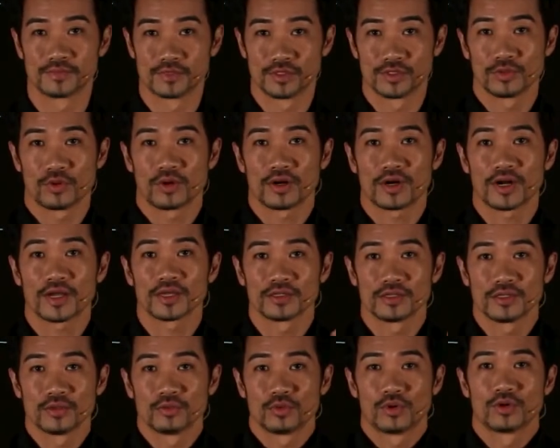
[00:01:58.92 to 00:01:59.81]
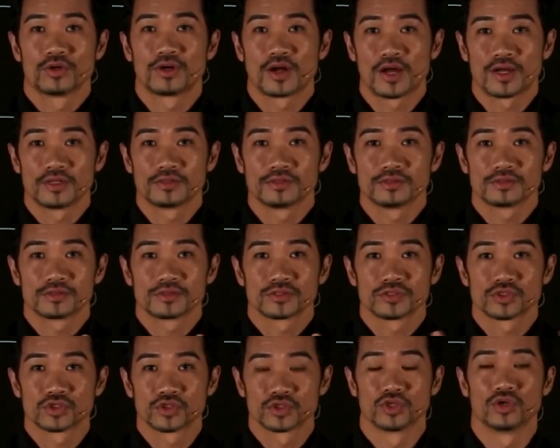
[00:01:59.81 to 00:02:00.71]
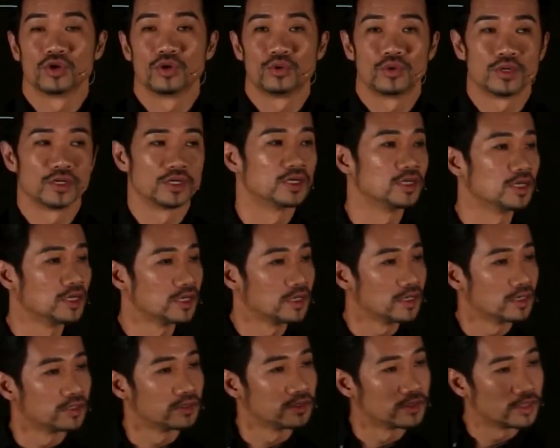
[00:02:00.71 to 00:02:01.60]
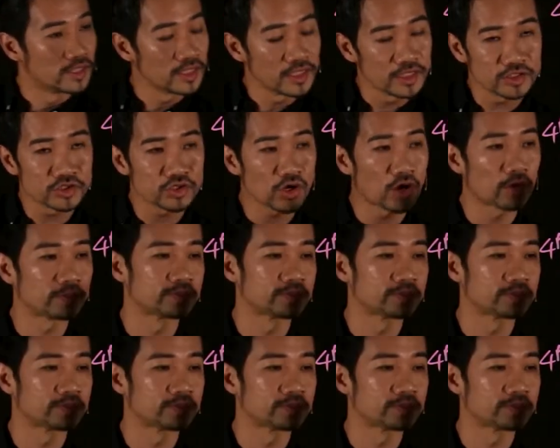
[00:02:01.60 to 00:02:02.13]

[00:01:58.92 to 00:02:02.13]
You are right, you will run slower. This